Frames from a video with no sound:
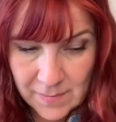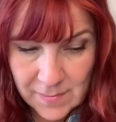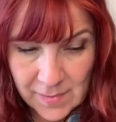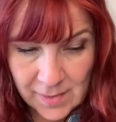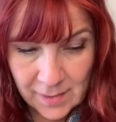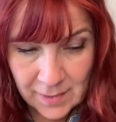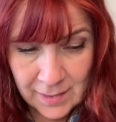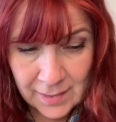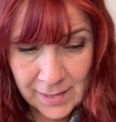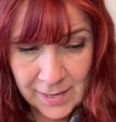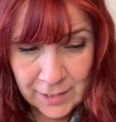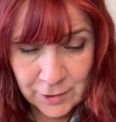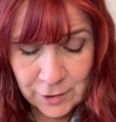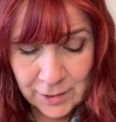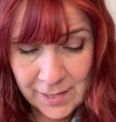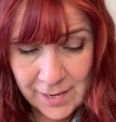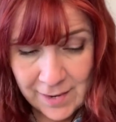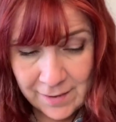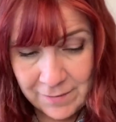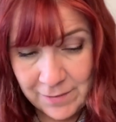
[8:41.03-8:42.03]
and I
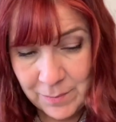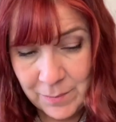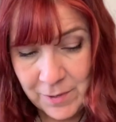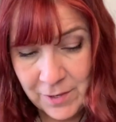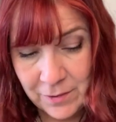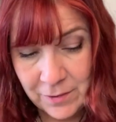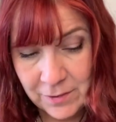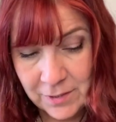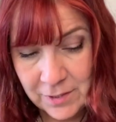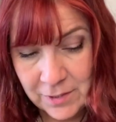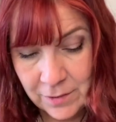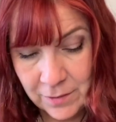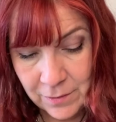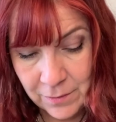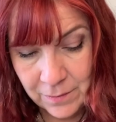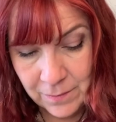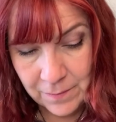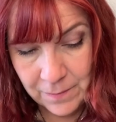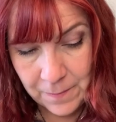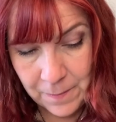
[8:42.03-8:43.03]
actually have him here,
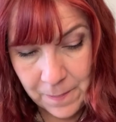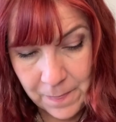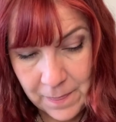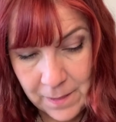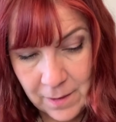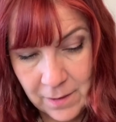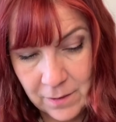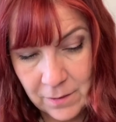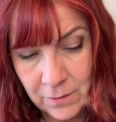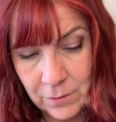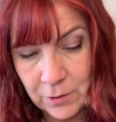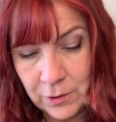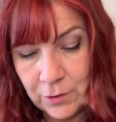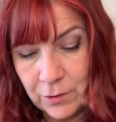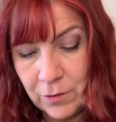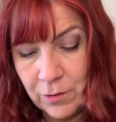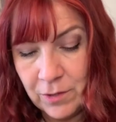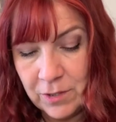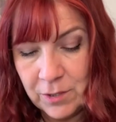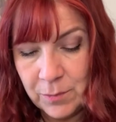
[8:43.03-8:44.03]
so I'll show
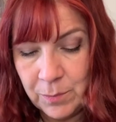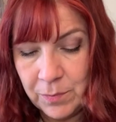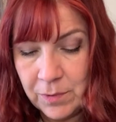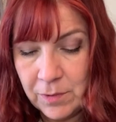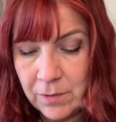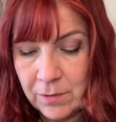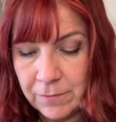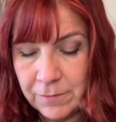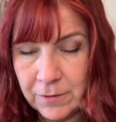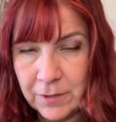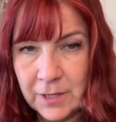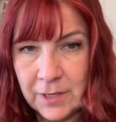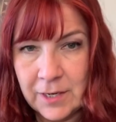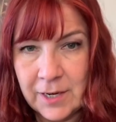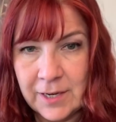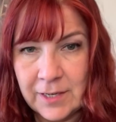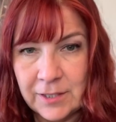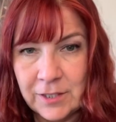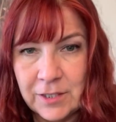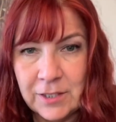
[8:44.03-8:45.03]
you this beautiful
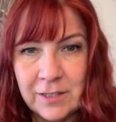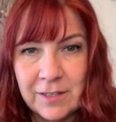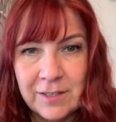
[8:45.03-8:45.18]
Ganesh